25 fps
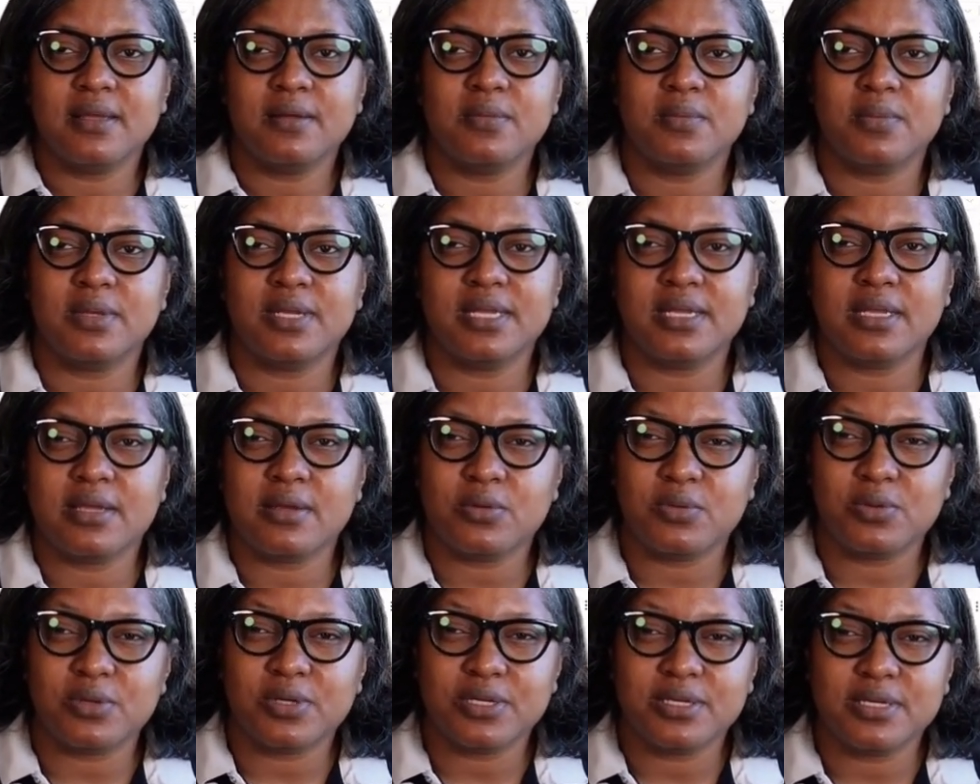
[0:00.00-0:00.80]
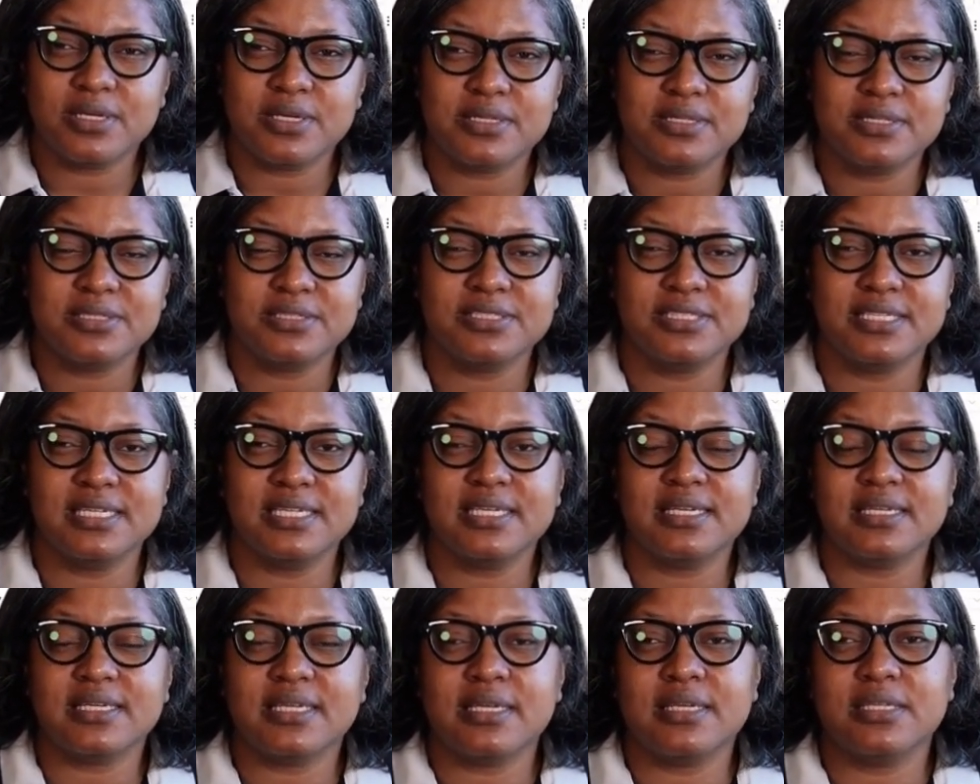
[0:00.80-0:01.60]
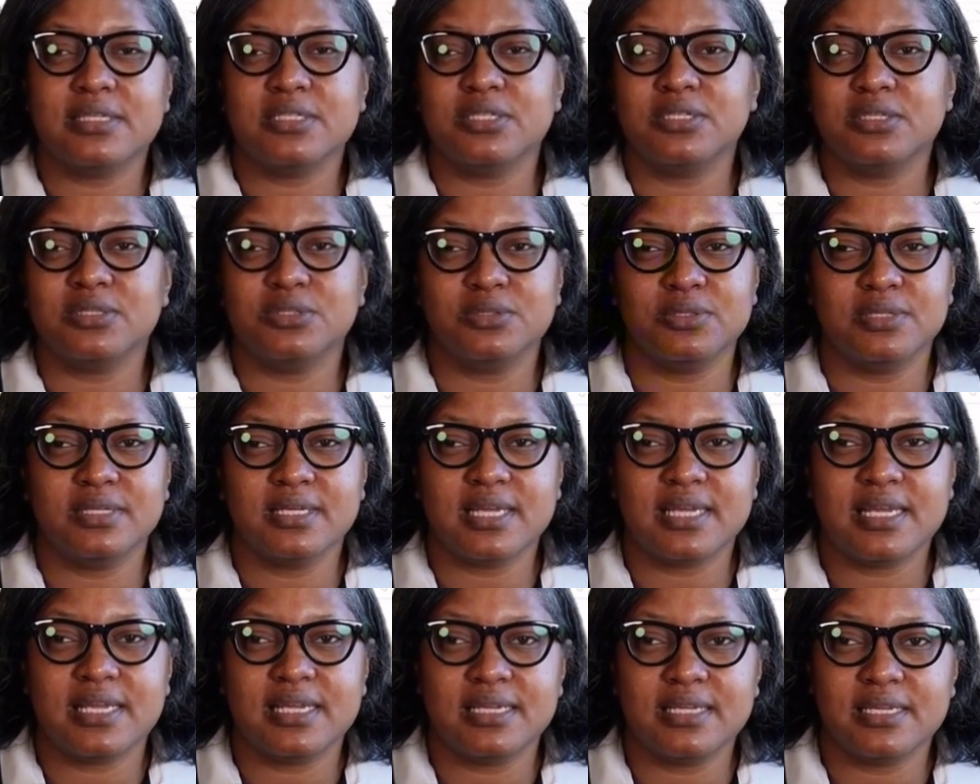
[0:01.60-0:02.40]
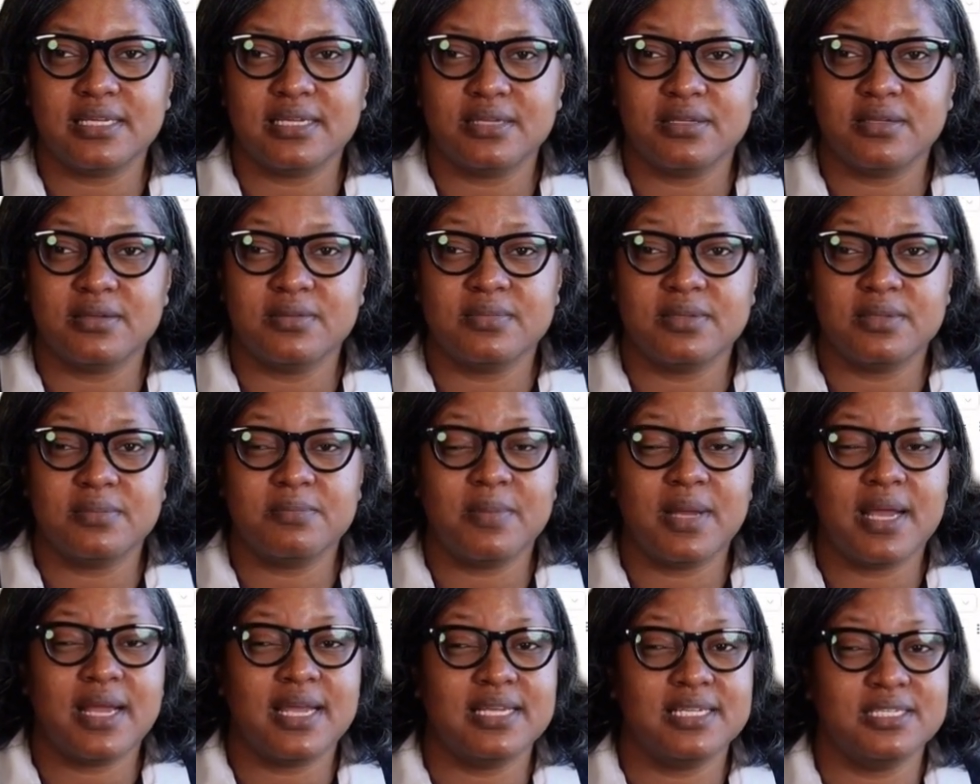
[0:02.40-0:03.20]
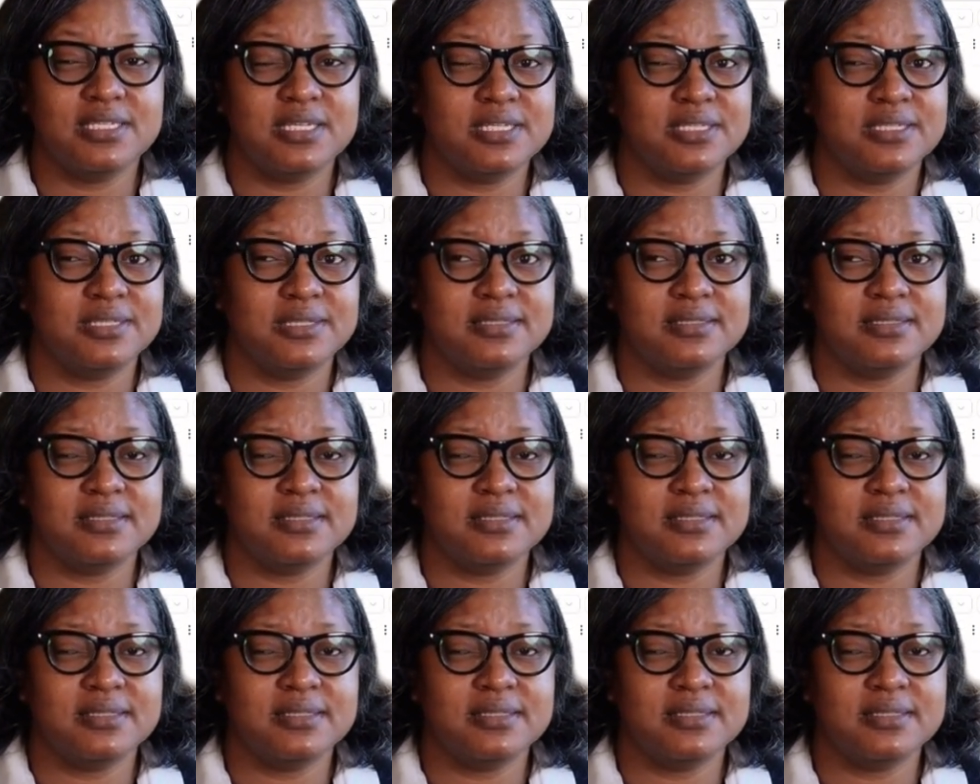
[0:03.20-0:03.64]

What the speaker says: We will send you a reminder